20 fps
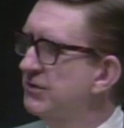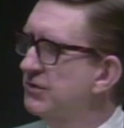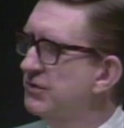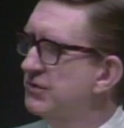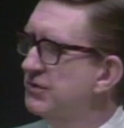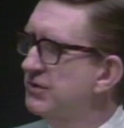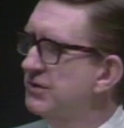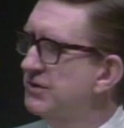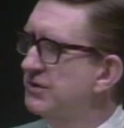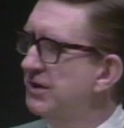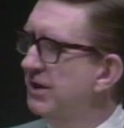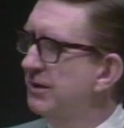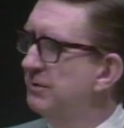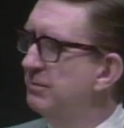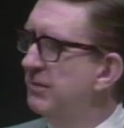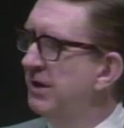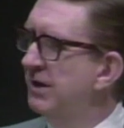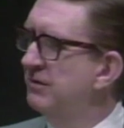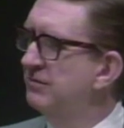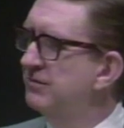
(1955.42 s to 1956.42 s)
She
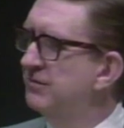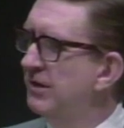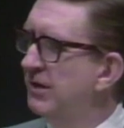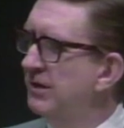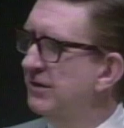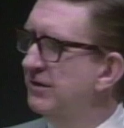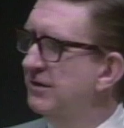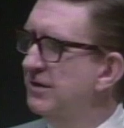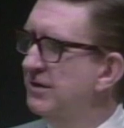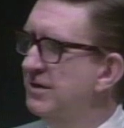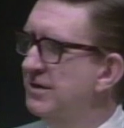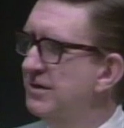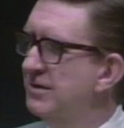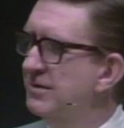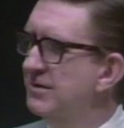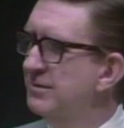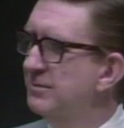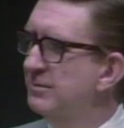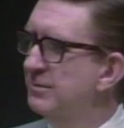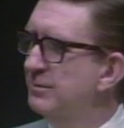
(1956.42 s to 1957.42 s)
said, My father
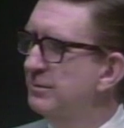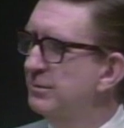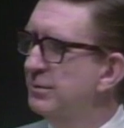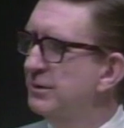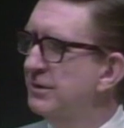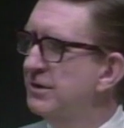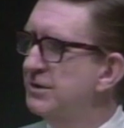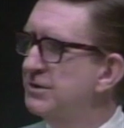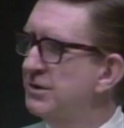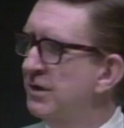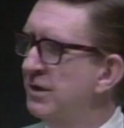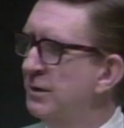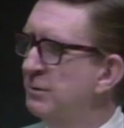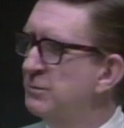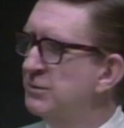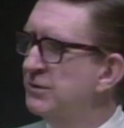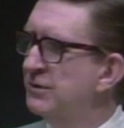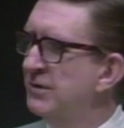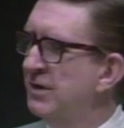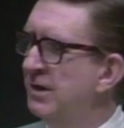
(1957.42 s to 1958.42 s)
put his
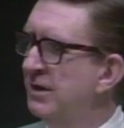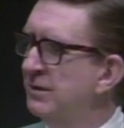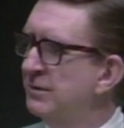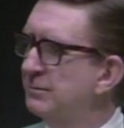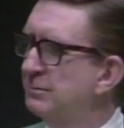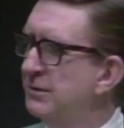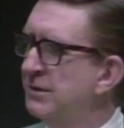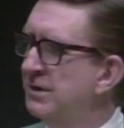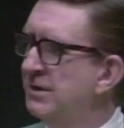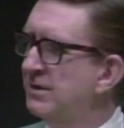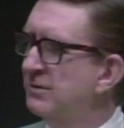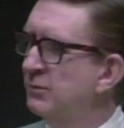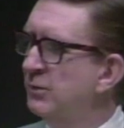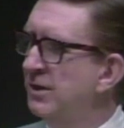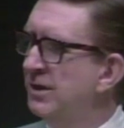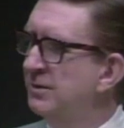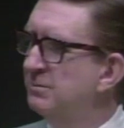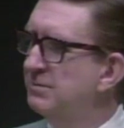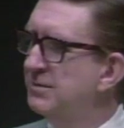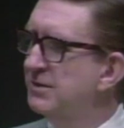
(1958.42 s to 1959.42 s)
arms around me and
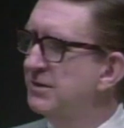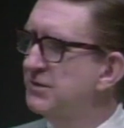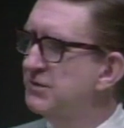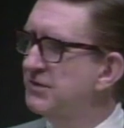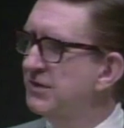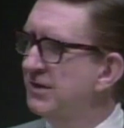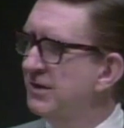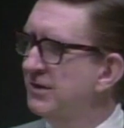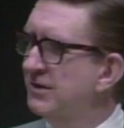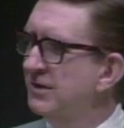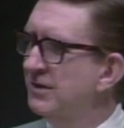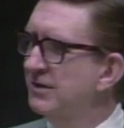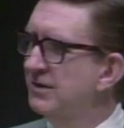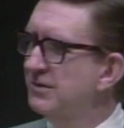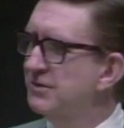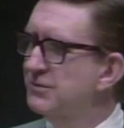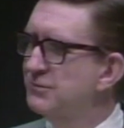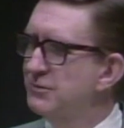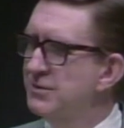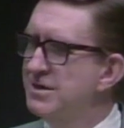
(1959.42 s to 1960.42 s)
wept and said, Ah,
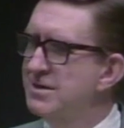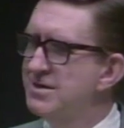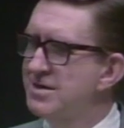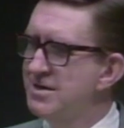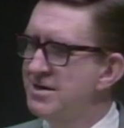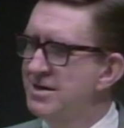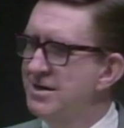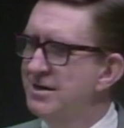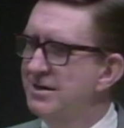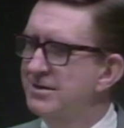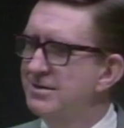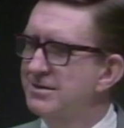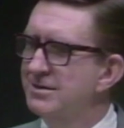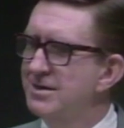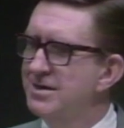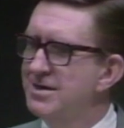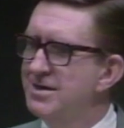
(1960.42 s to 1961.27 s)
oh, sweetheart,